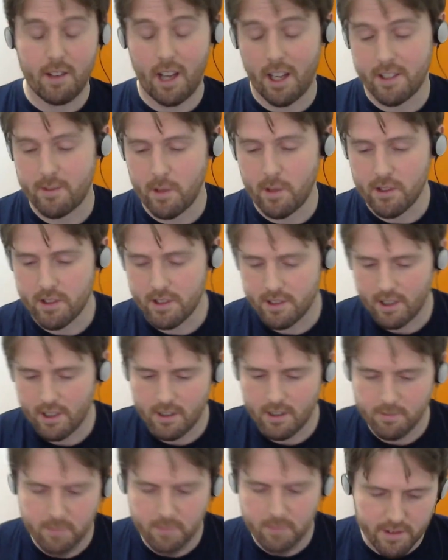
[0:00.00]
suppose it's
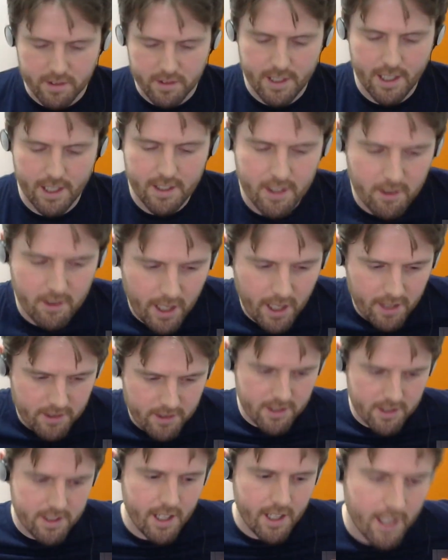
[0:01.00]
all been centered around
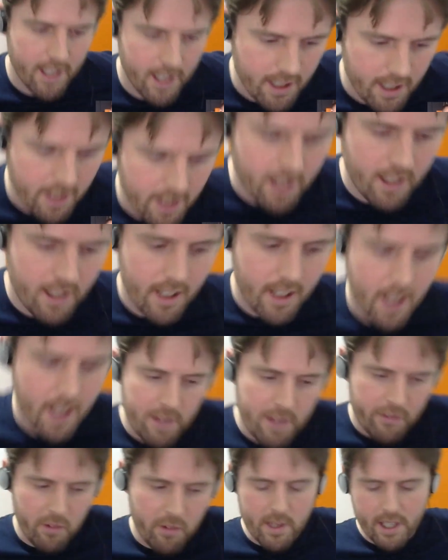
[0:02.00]
just getting a
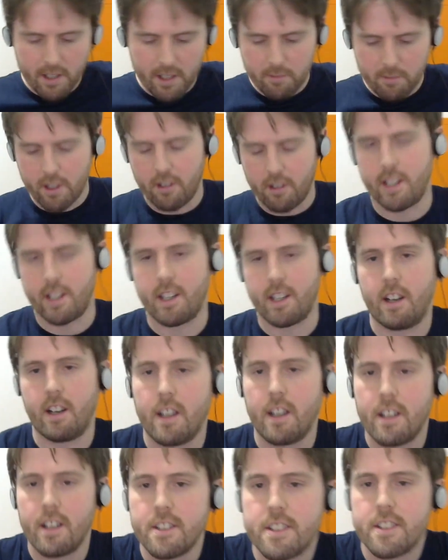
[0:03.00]
bit of a meetup going in
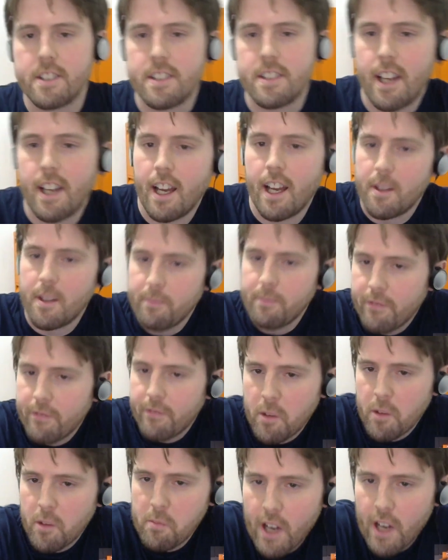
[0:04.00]
Ireland,
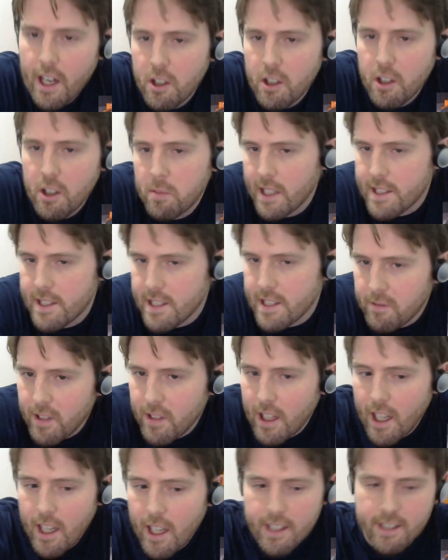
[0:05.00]
from Raco planting a
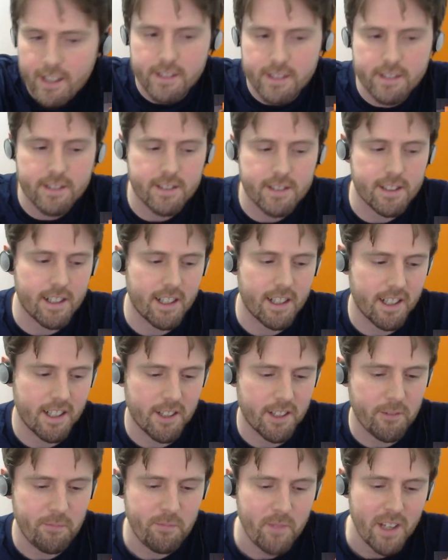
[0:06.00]
flag and
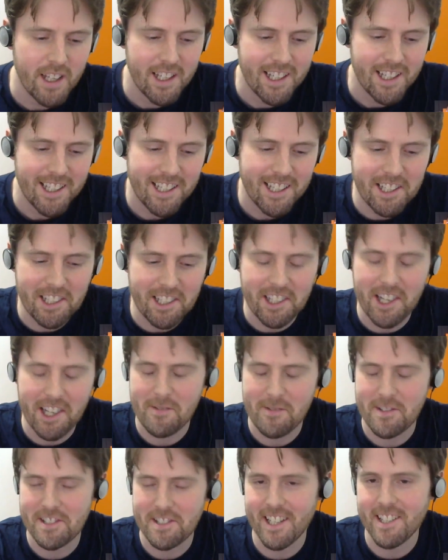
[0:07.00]
getting a
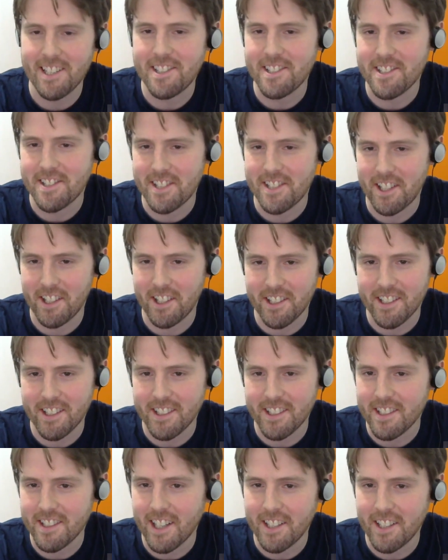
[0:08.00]
conversation started
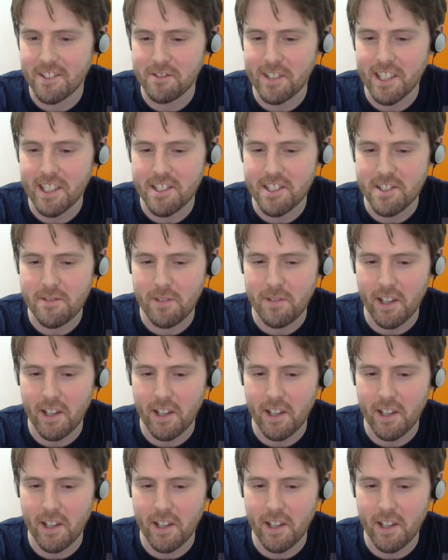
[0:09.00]
and really just